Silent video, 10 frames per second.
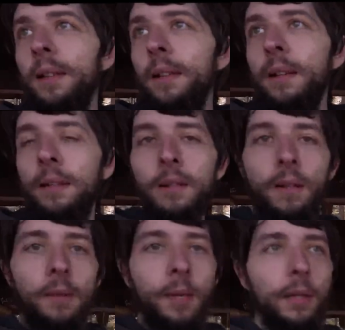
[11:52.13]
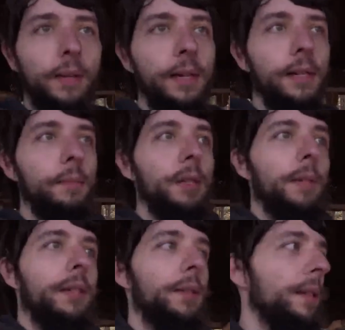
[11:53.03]
I think it caught it my greatest
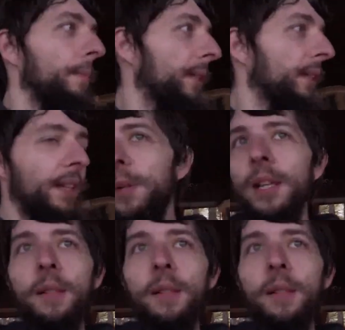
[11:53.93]
moments or something. Pretty